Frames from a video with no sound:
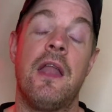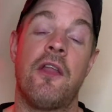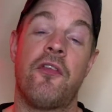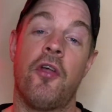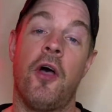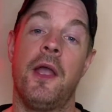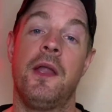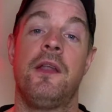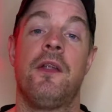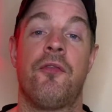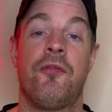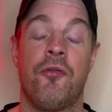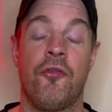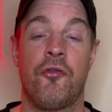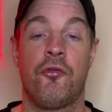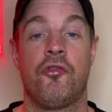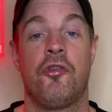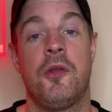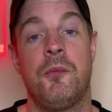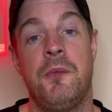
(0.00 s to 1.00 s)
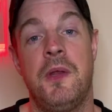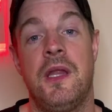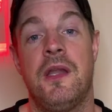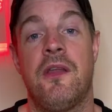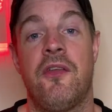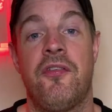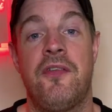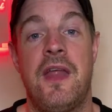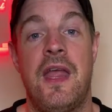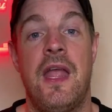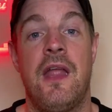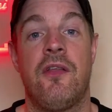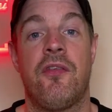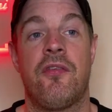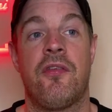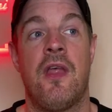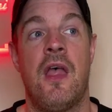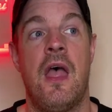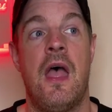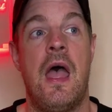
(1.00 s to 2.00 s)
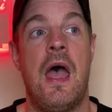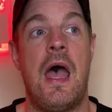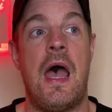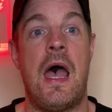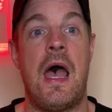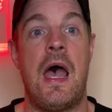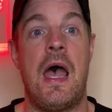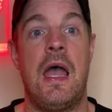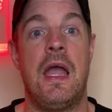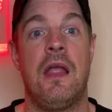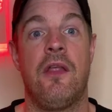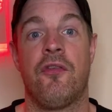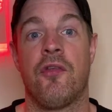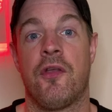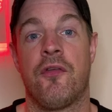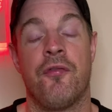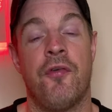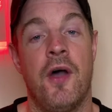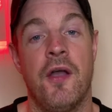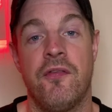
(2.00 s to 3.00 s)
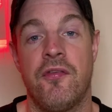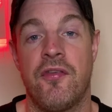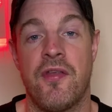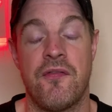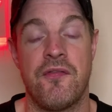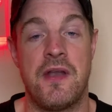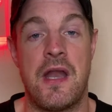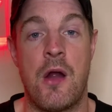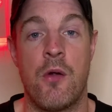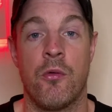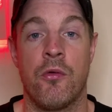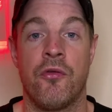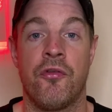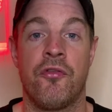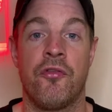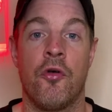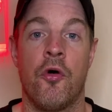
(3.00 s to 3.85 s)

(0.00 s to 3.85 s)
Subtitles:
the time difference between me and the States is like 5-7 hours.